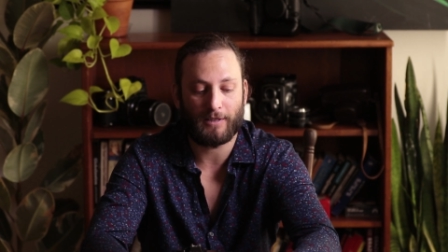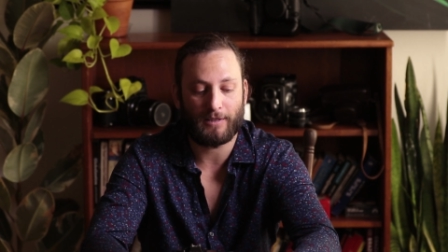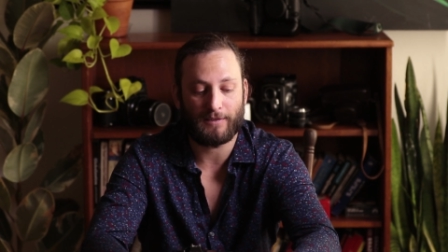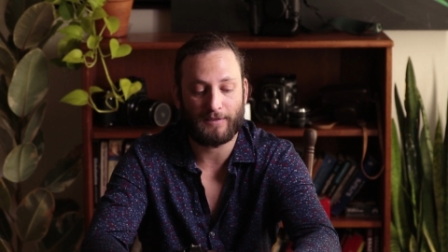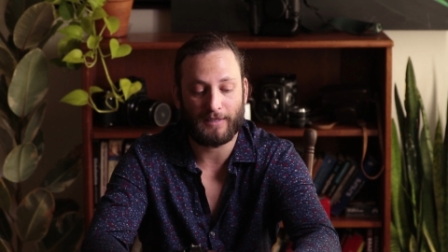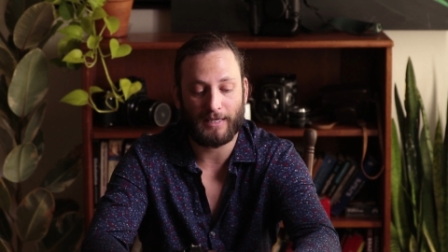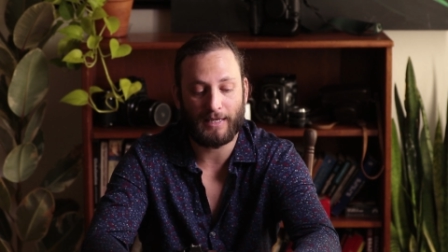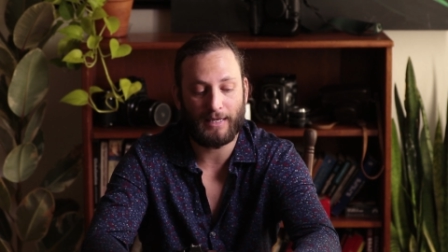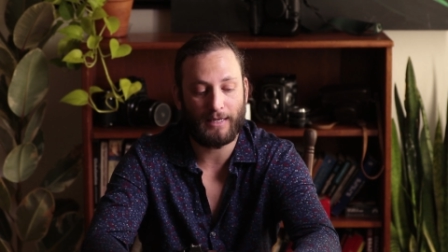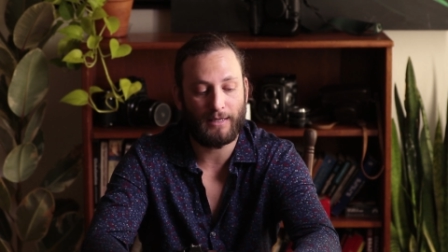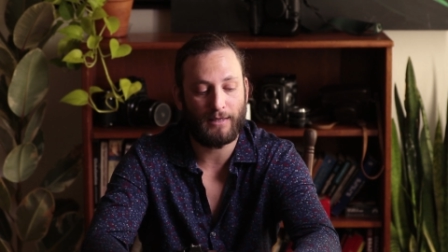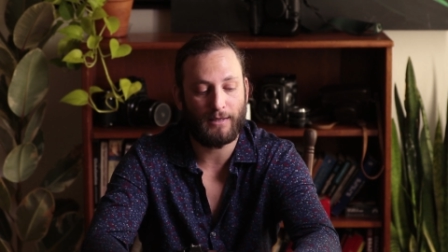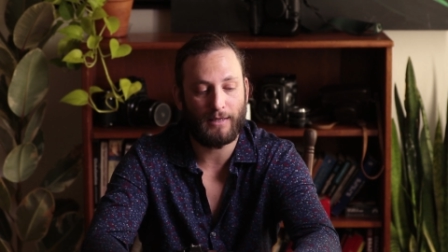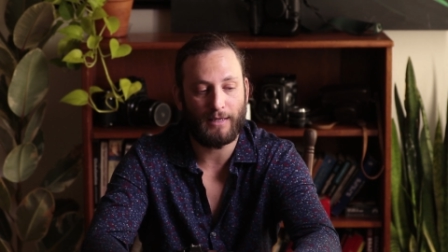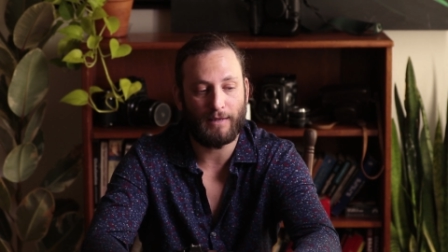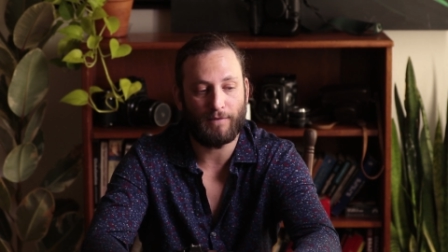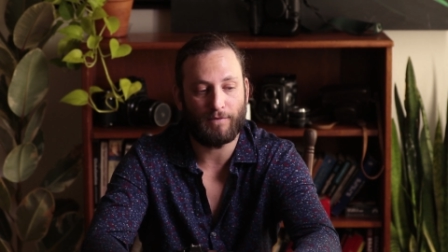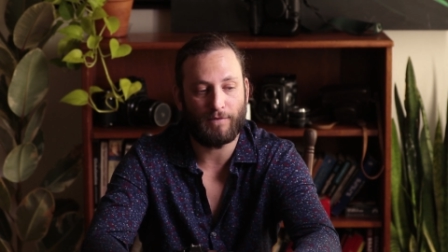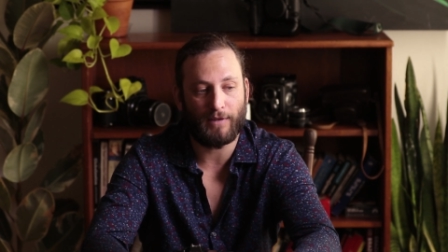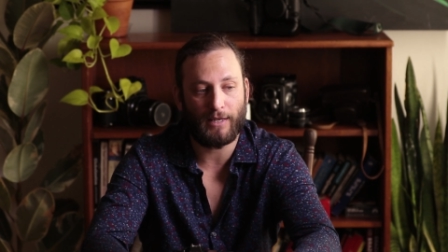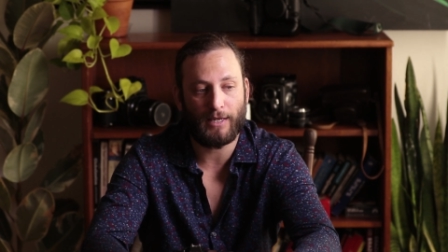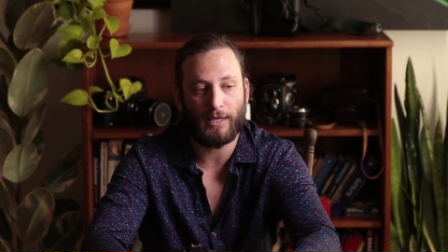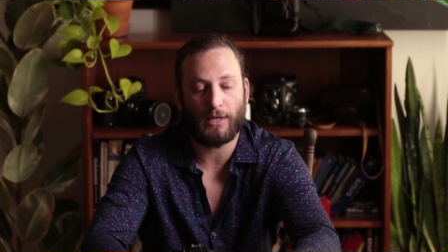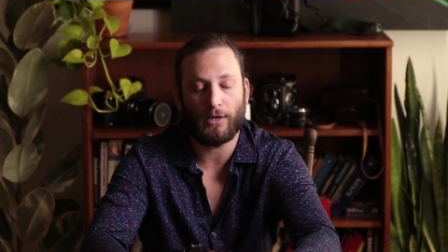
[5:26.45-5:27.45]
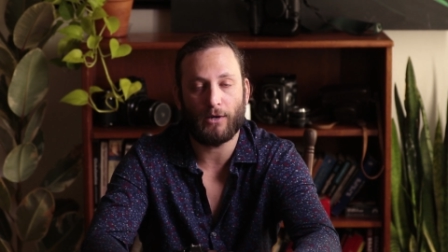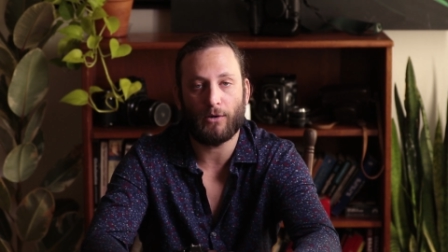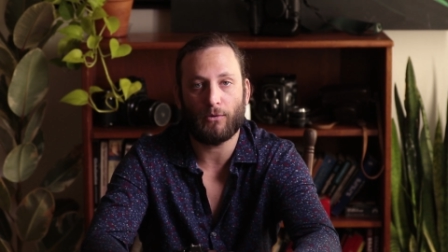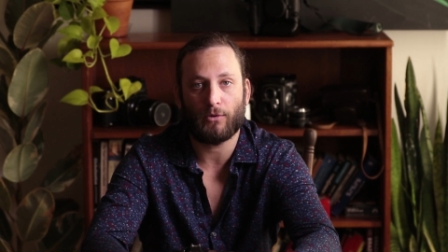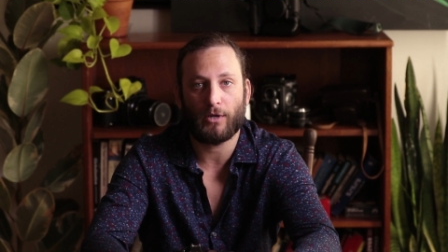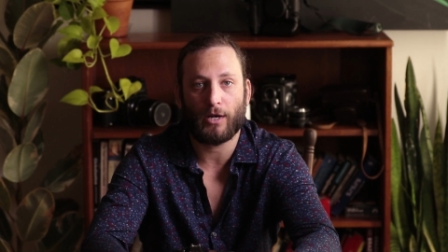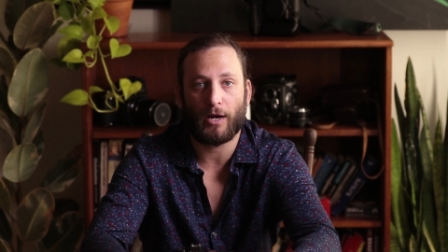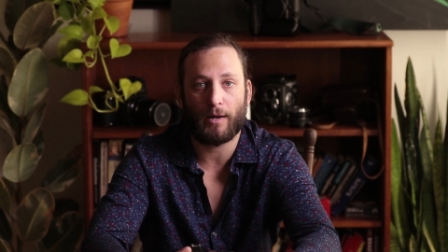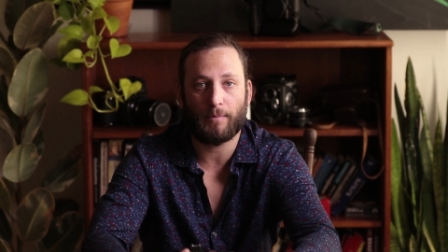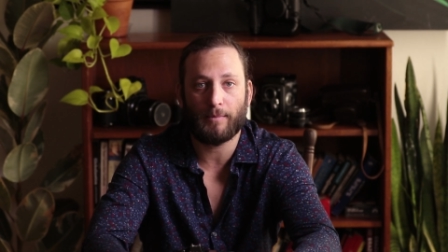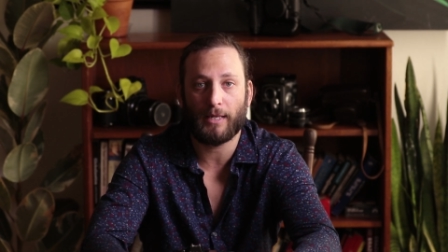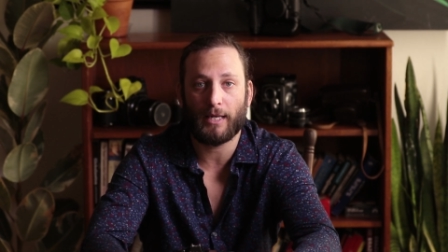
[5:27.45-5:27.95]
this in the video
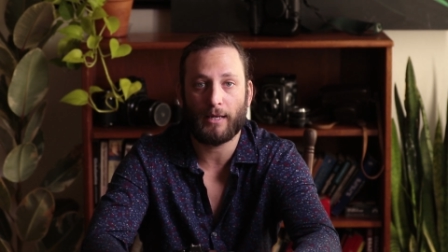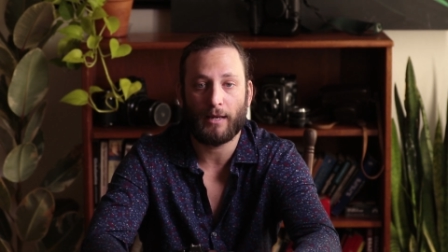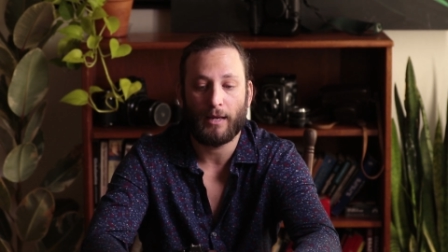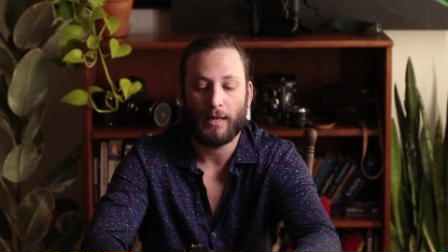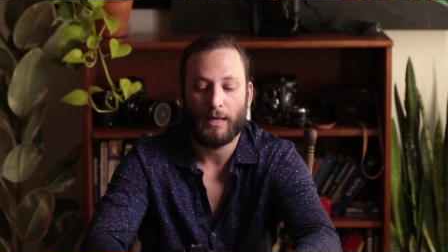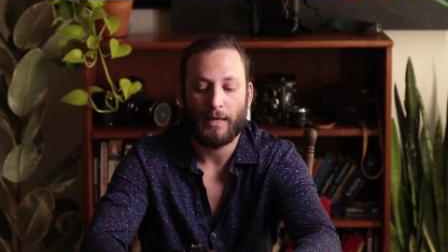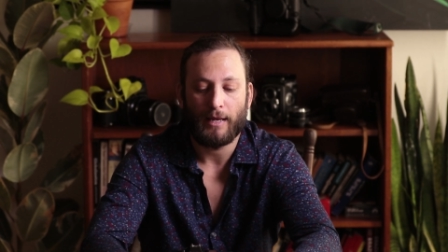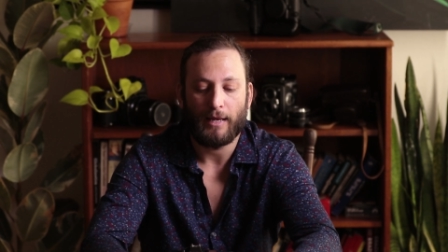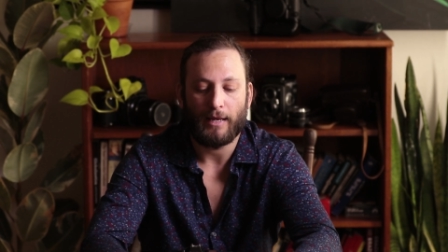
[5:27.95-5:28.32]
coming,